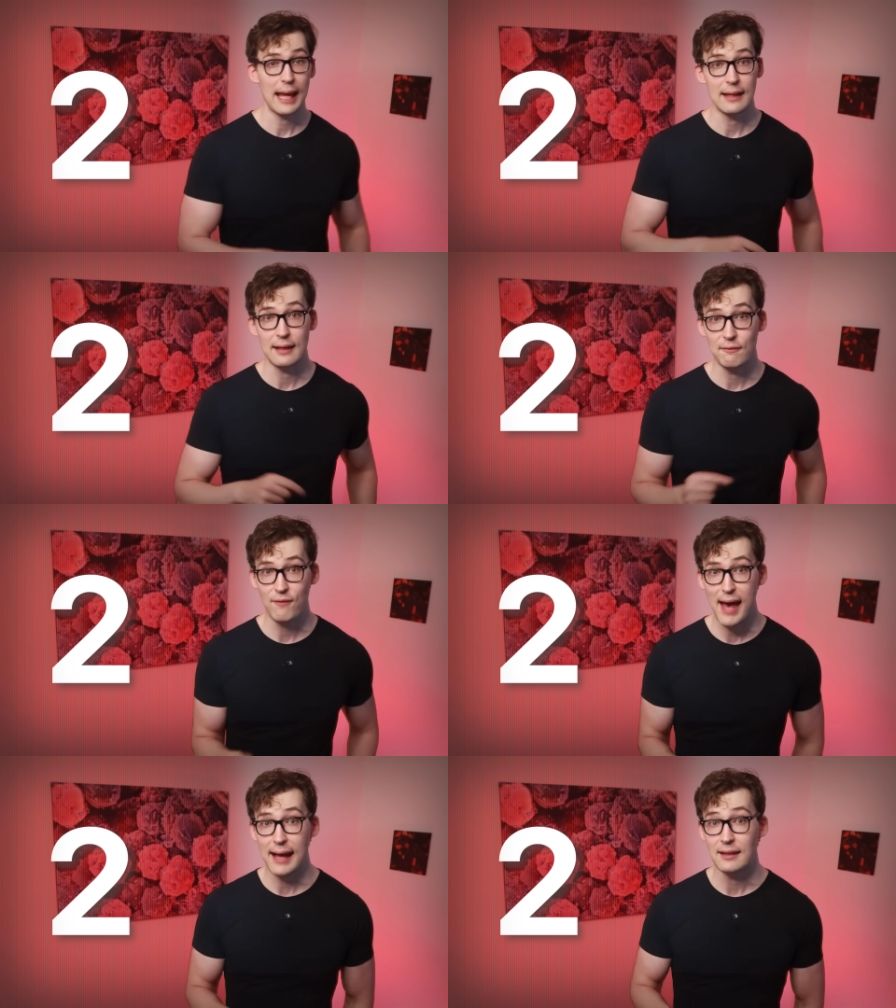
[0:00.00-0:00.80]
And in
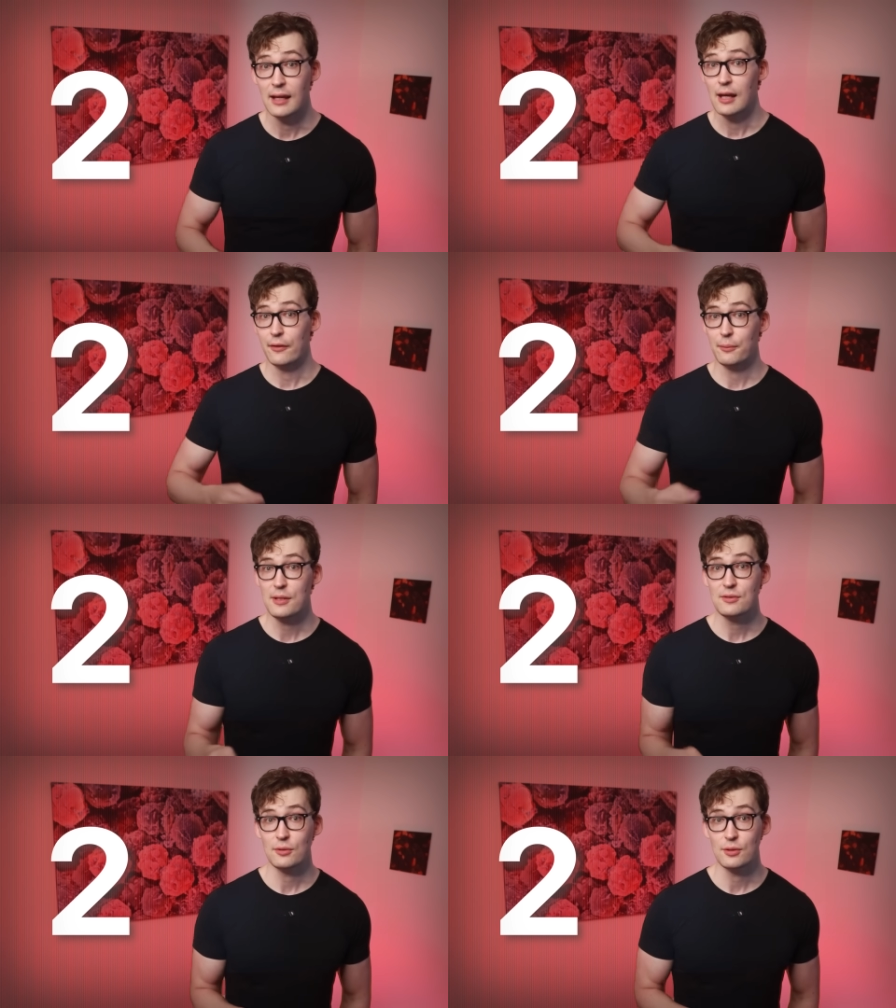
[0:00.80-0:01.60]
fact, the
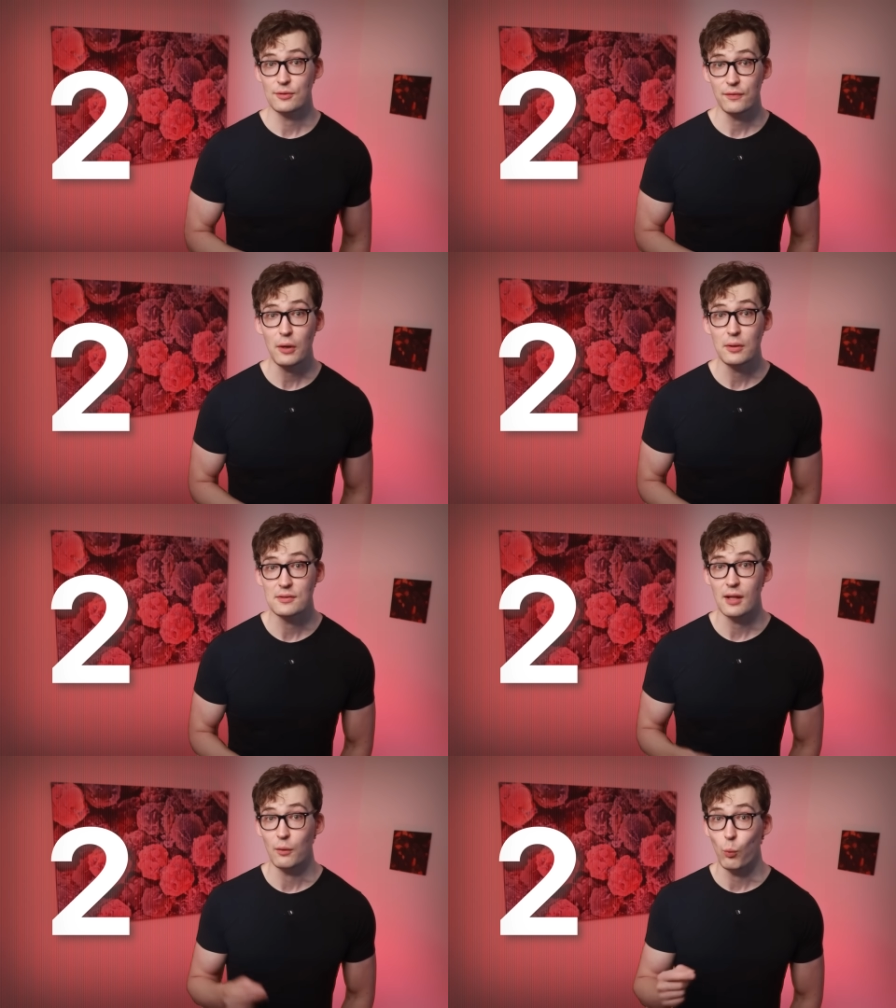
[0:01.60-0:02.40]
researchers
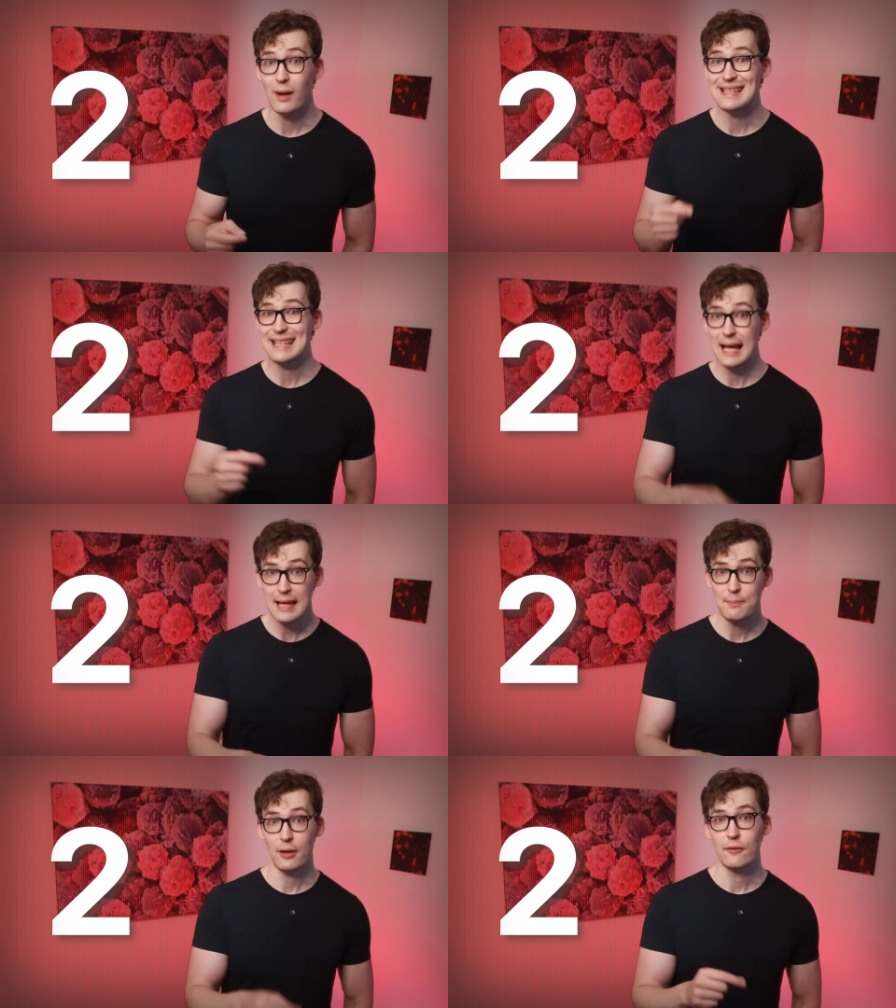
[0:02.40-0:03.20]
focused on one
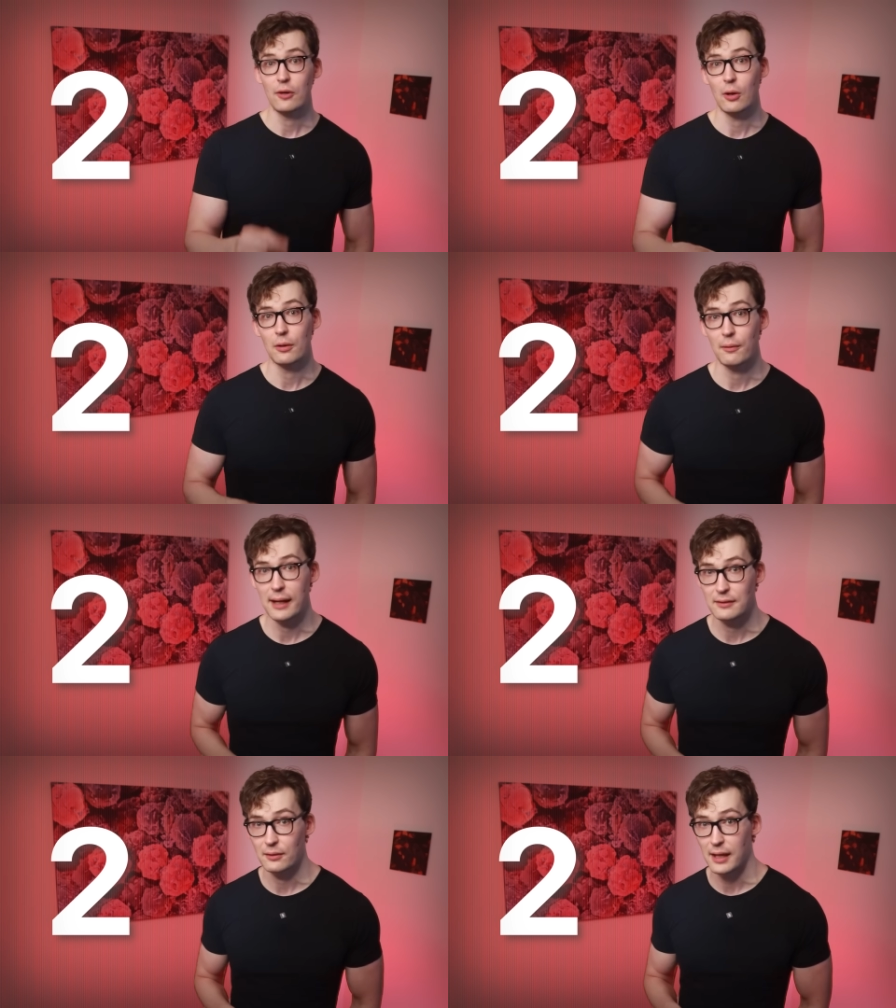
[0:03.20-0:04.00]
type of
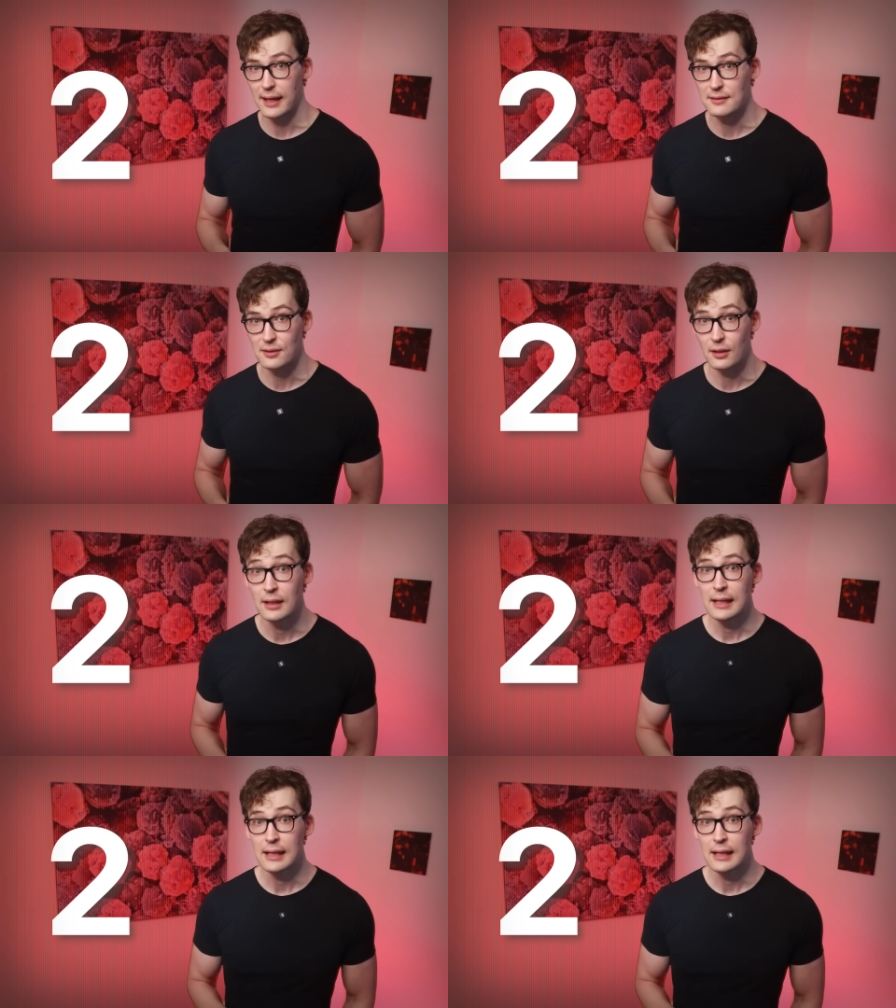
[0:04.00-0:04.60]
colorectal cancer,